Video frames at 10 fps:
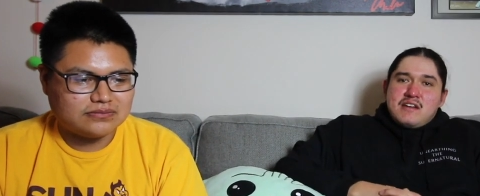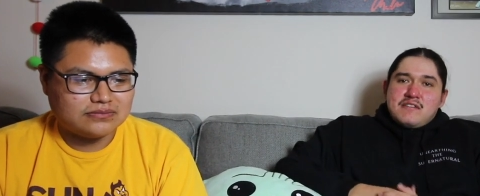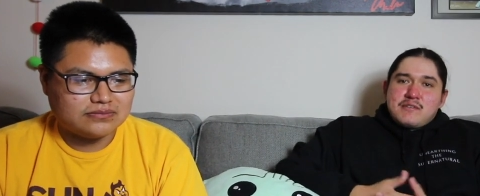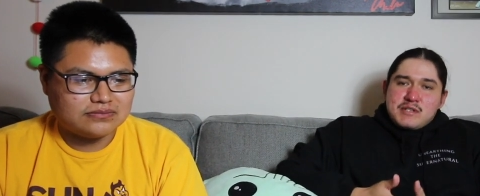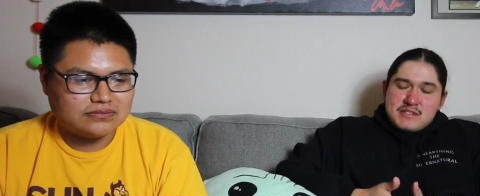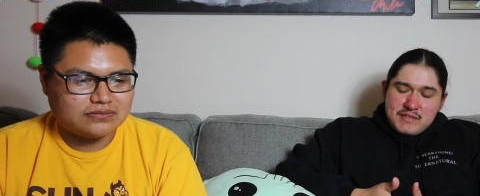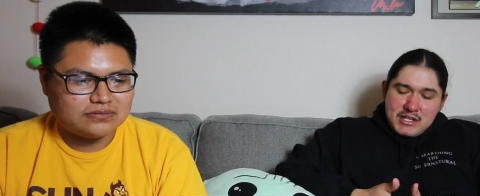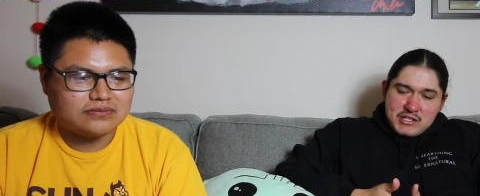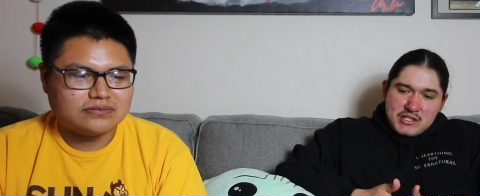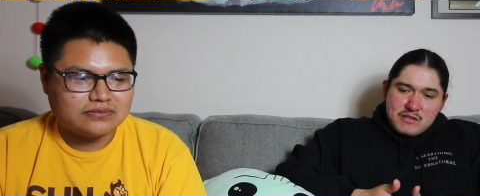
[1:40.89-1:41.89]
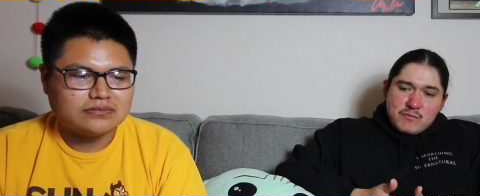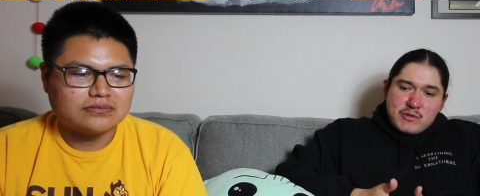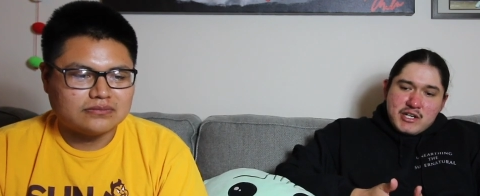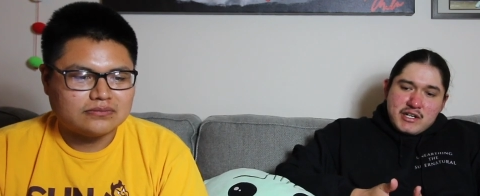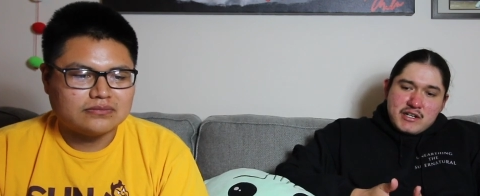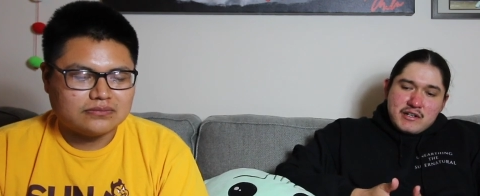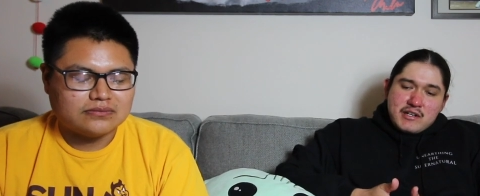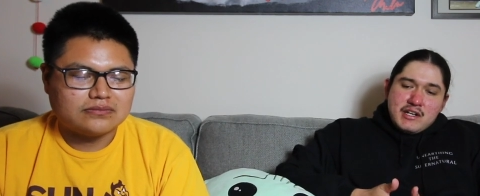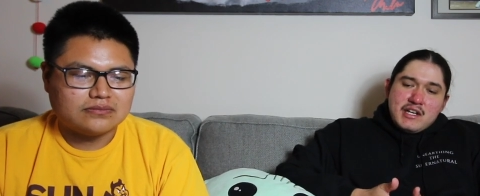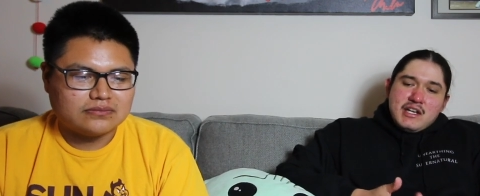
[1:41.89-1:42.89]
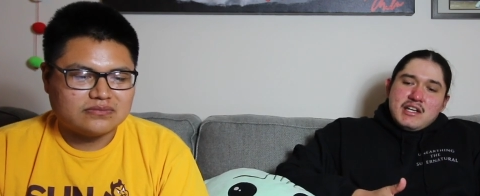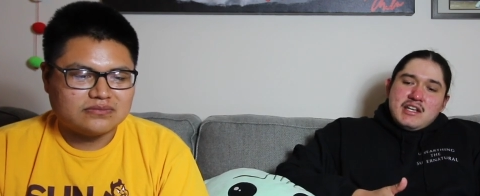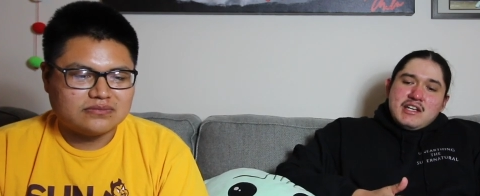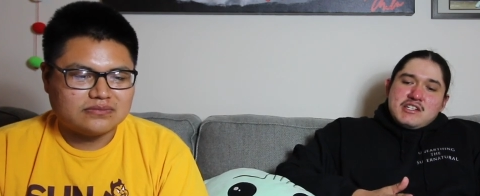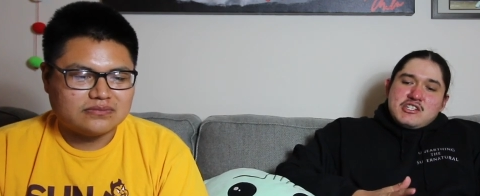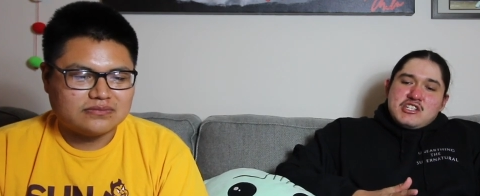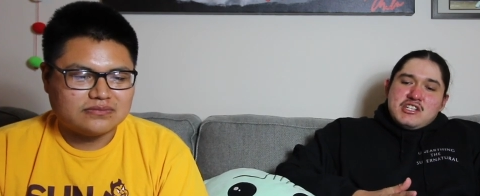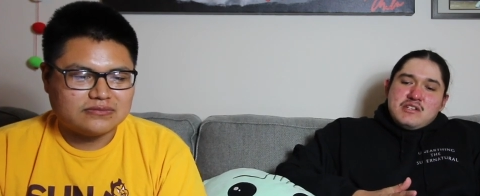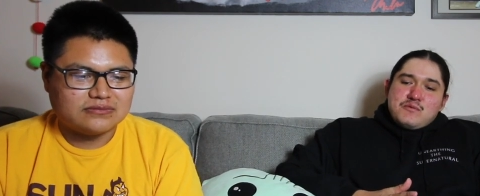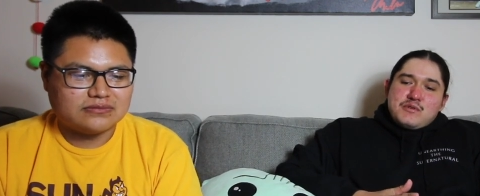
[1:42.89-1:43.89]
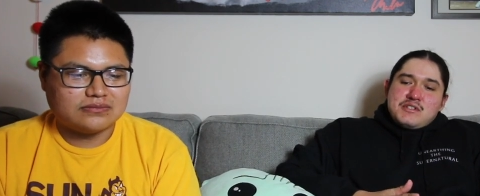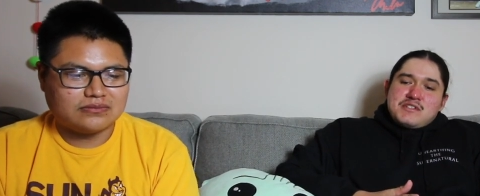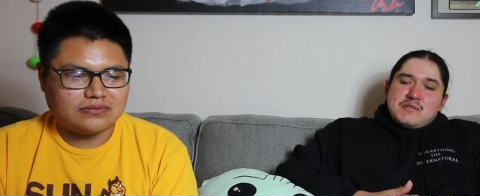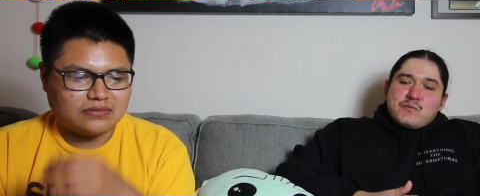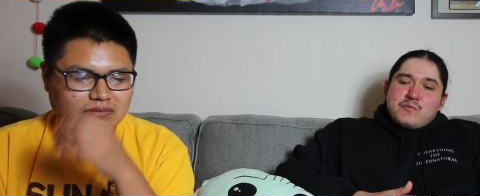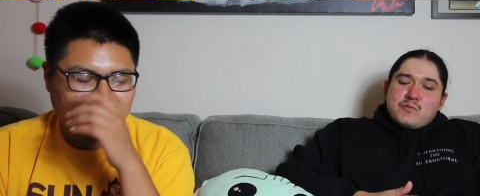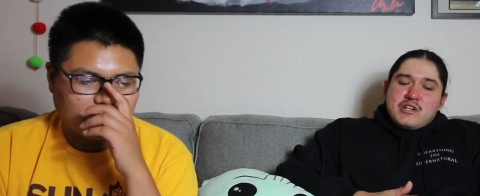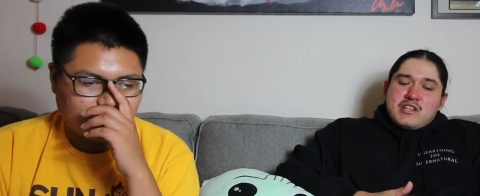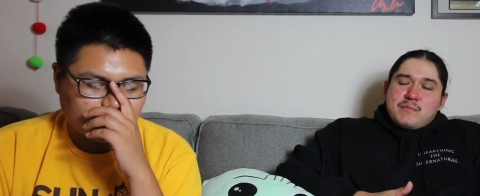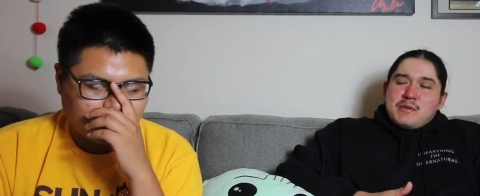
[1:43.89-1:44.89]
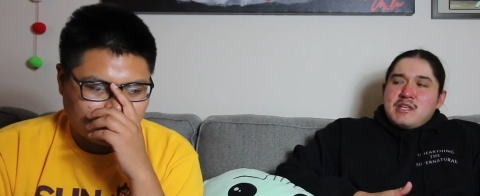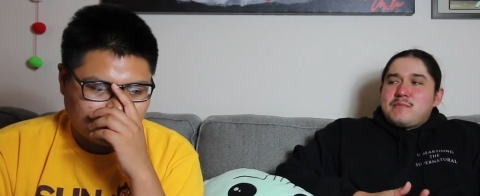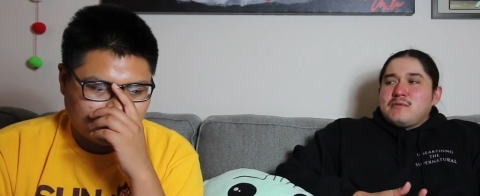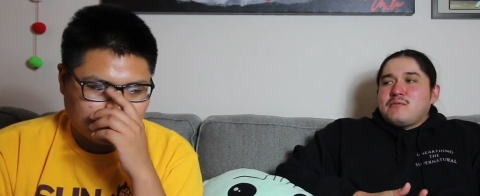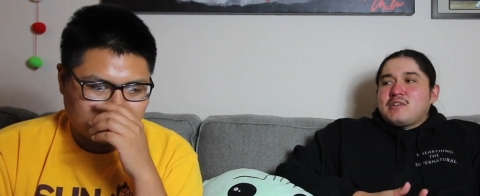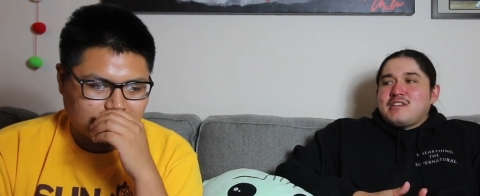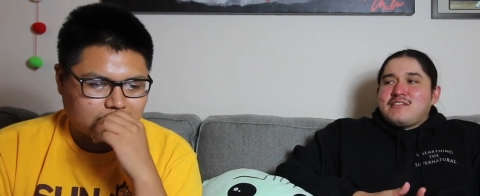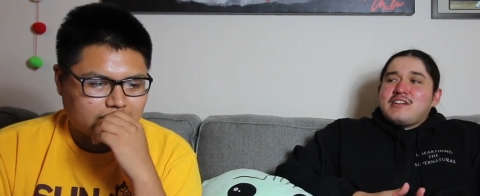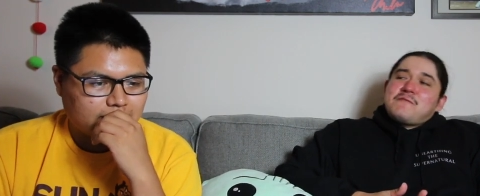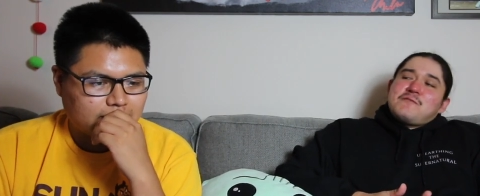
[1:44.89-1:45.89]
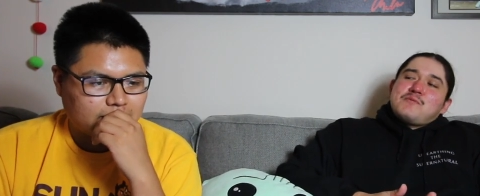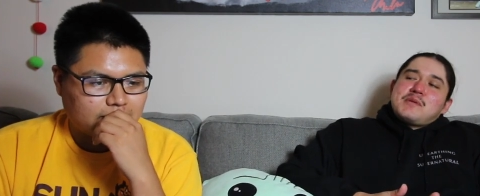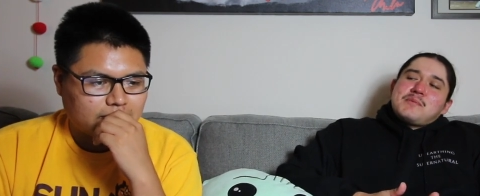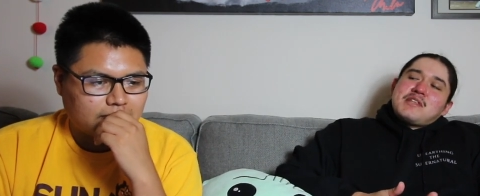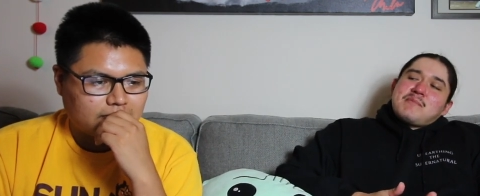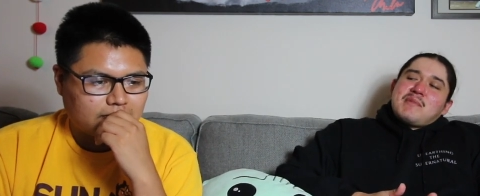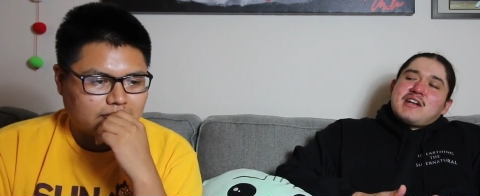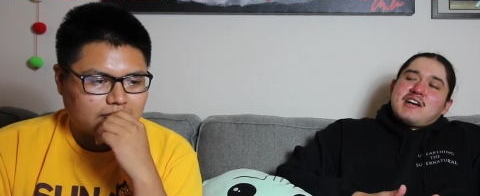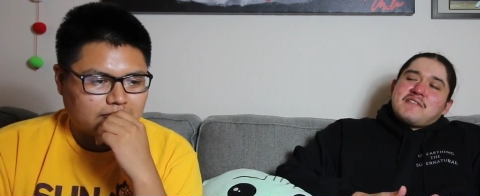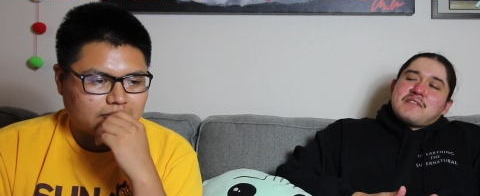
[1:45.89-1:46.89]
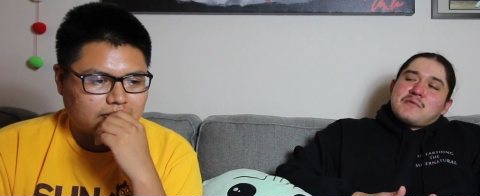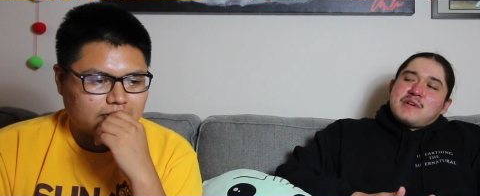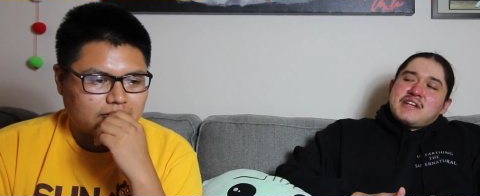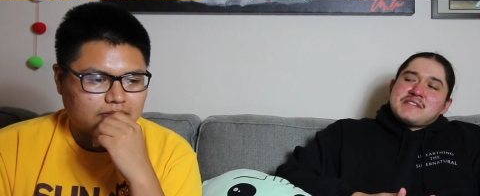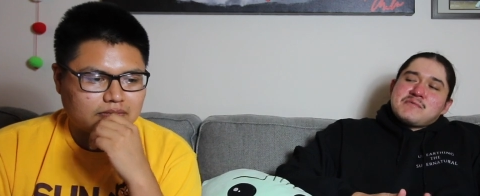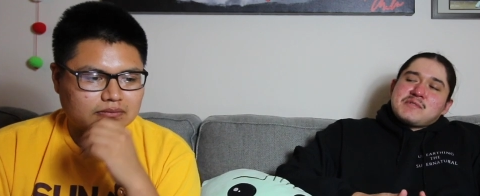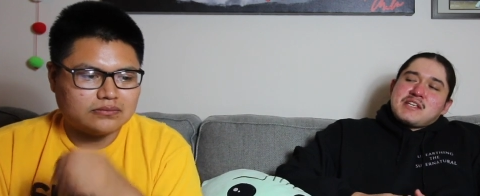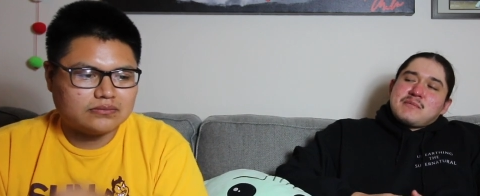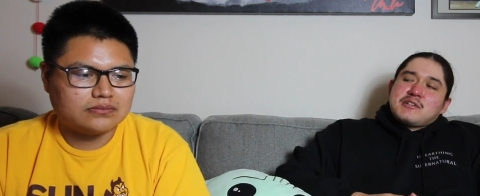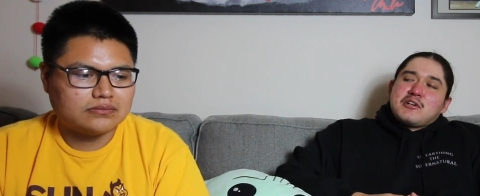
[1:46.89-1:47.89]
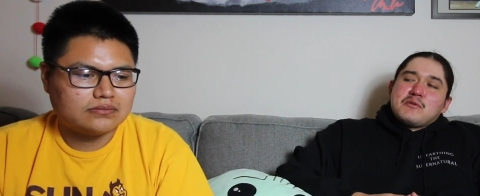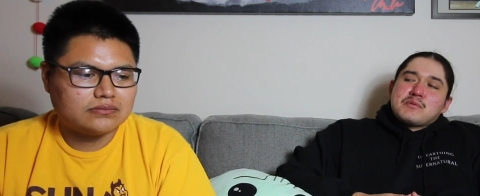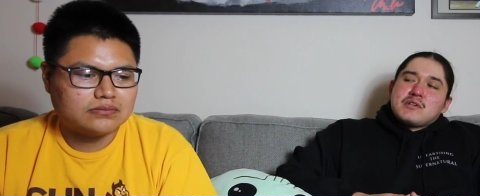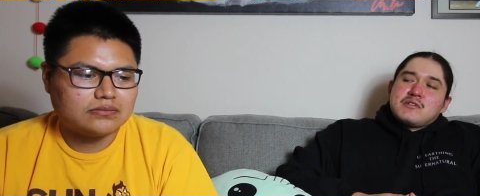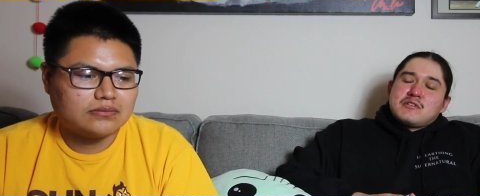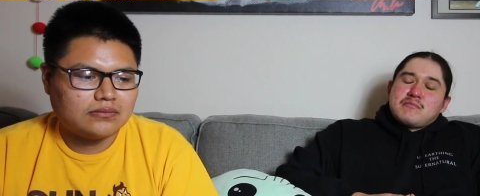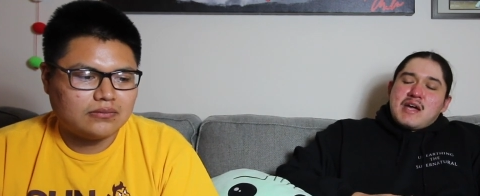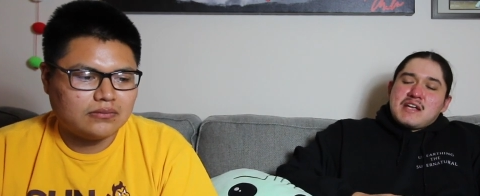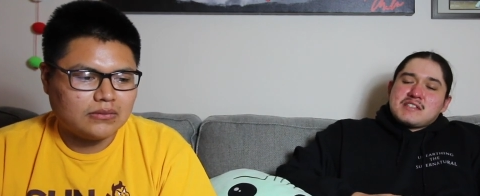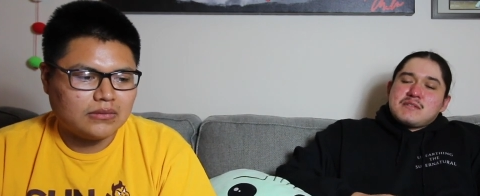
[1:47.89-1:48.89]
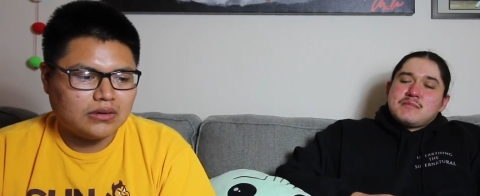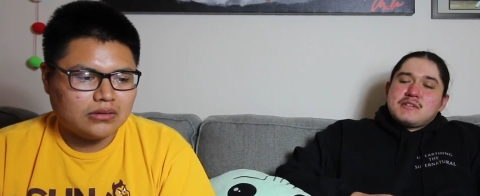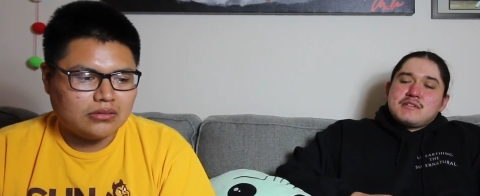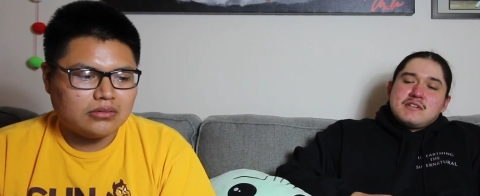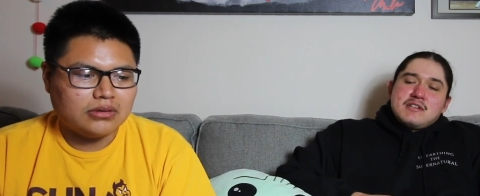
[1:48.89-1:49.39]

Speaker 1: of the reservation, where she was the, one of the people, one of the very few people that made it off the res and was able to go pro in basketball.